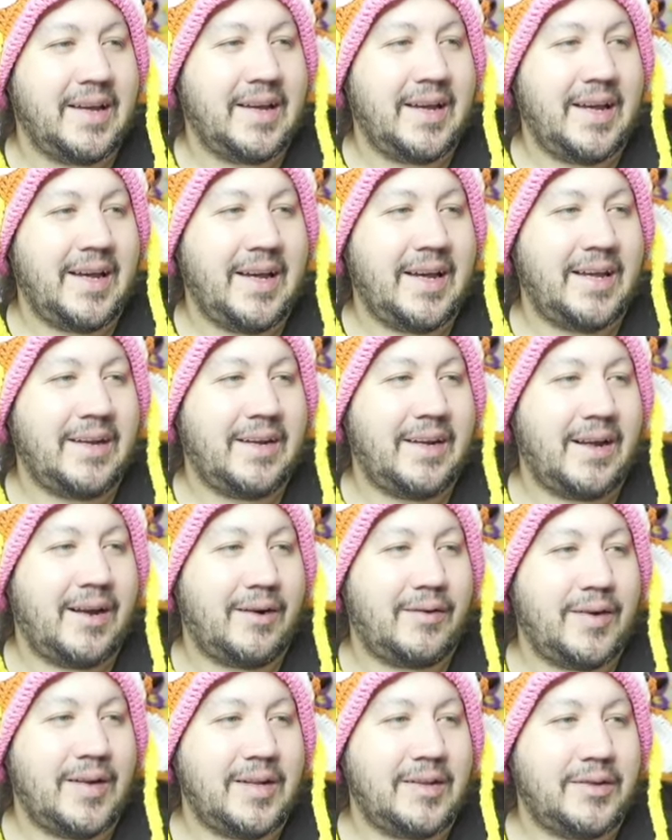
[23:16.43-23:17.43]
And I
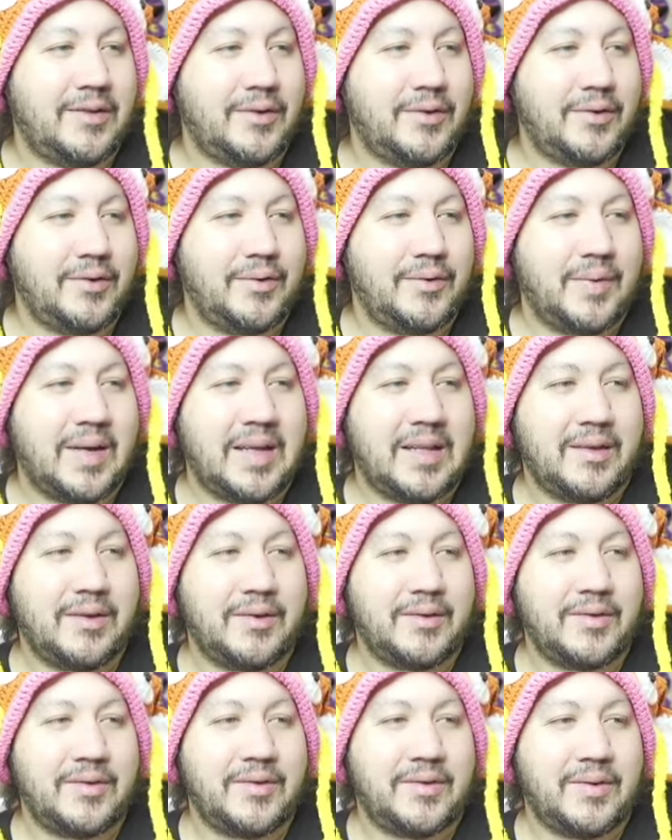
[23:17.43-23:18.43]
already told you why
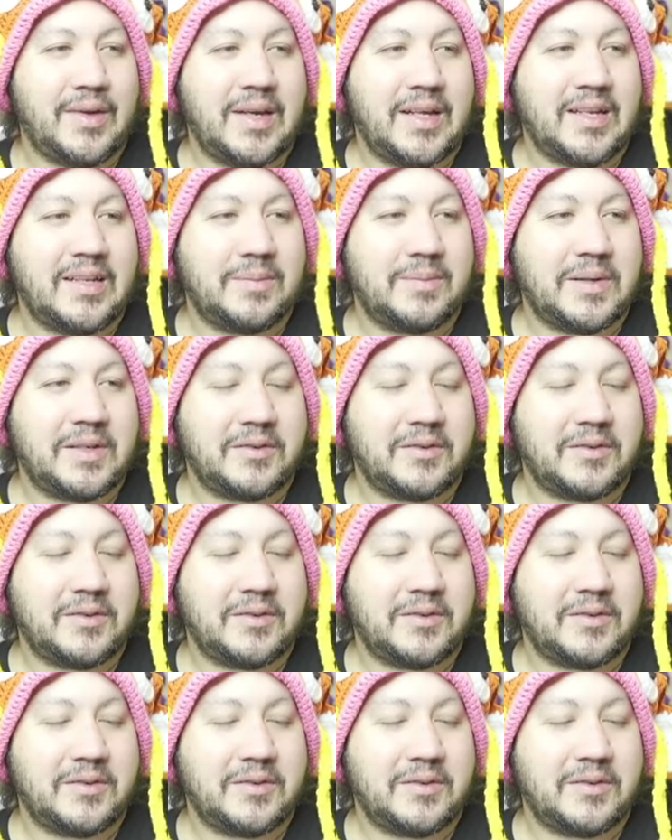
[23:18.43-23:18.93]
those two got a special